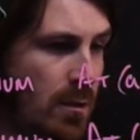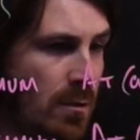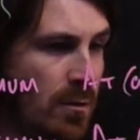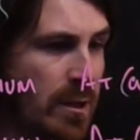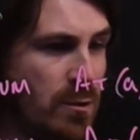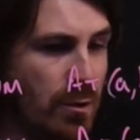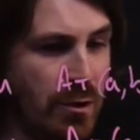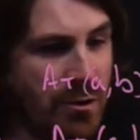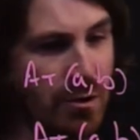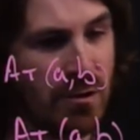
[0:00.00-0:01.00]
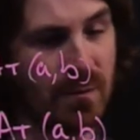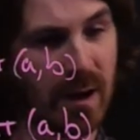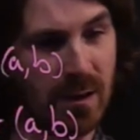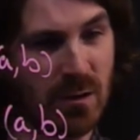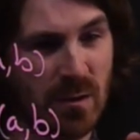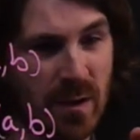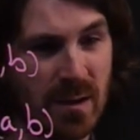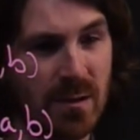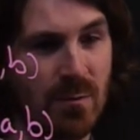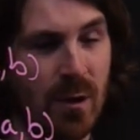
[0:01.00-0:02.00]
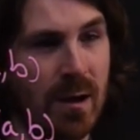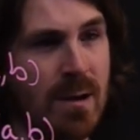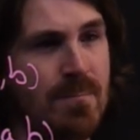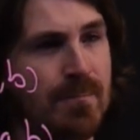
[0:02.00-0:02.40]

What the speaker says: Okay, so we're going to choose values of x and y